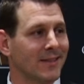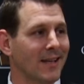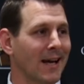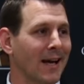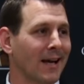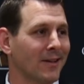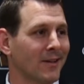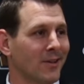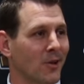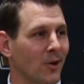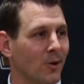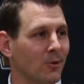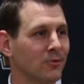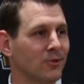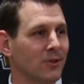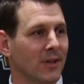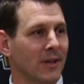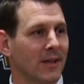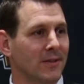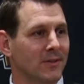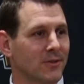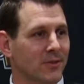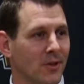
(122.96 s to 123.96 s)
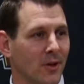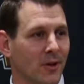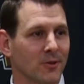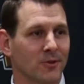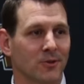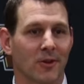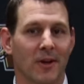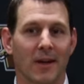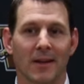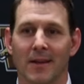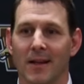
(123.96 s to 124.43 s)
not coaching, it's
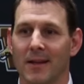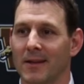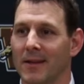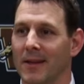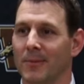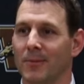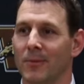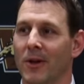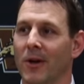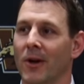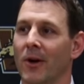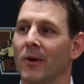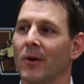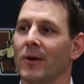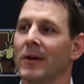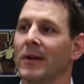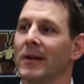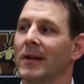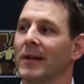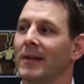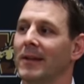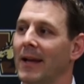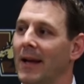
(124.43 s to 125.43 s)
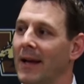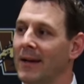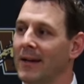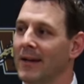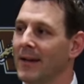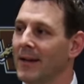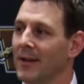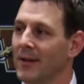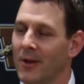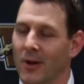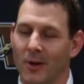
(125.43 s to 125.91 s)
culture. I let them know that
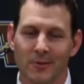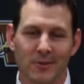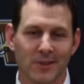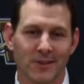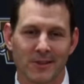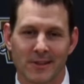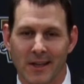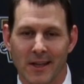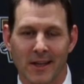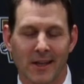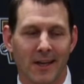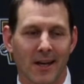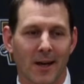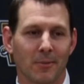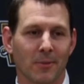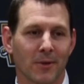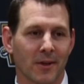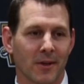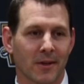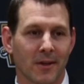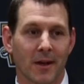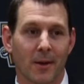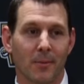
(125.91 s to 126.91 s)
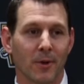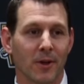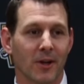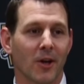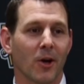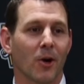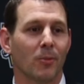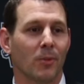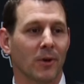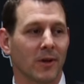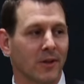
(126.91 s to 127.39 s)
coaches can come and
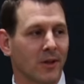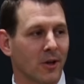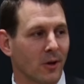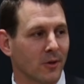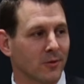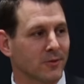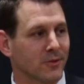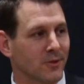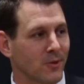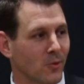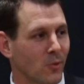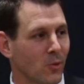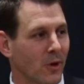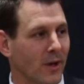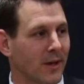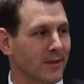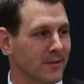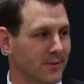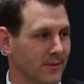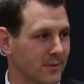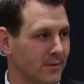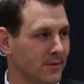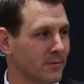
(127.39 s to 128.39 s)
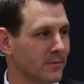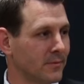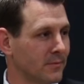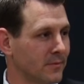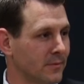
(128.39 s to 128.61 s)
go, but culture wins.